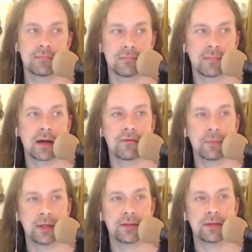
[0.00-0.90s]
I've
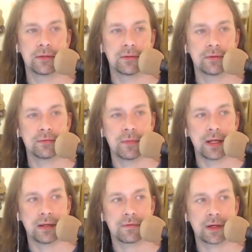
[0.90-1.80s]
been to
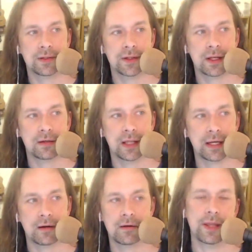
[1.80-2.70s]
many events that that
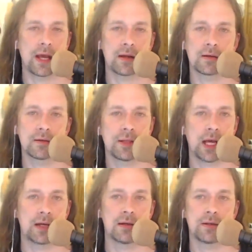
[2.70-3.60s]
aren't that
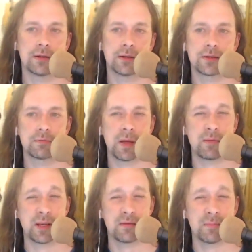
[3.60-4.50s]
that just
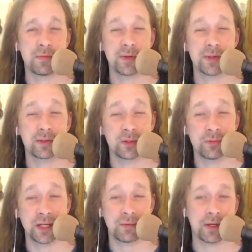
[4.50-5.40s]
maybe maybe there's too
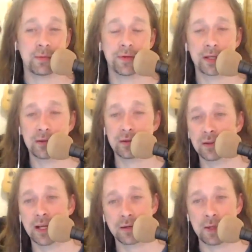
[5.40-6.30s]
many people that look
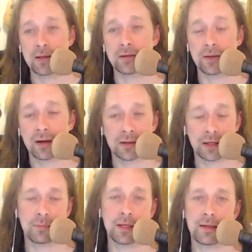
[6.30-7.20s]
like me or talk
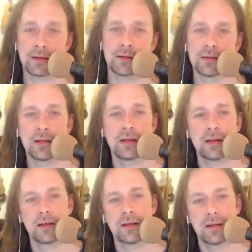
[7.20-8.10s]
like me
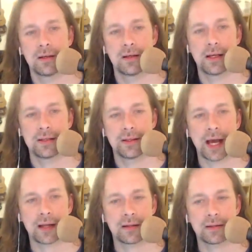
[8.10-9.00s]
and
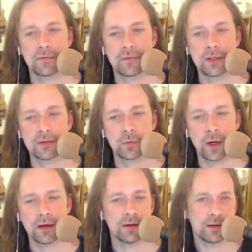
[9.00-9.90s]
that feels
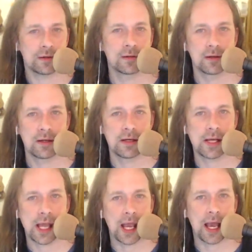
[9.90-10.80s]
weird
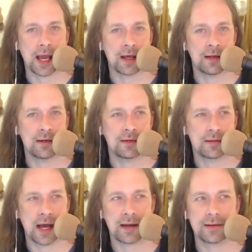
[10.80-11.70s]
and
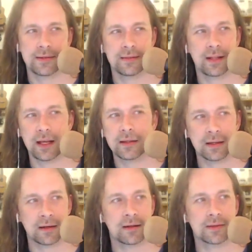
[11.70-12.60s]
not as enlightening,
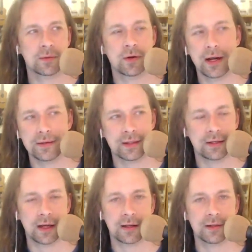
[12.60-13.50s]
not as surprising,
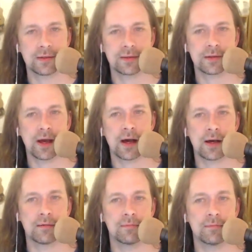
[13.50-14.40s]
not as
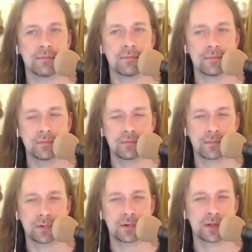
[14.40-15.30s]
um,
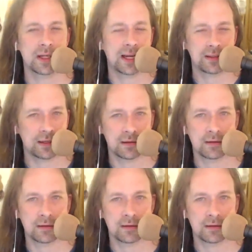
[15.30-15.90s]
connecting.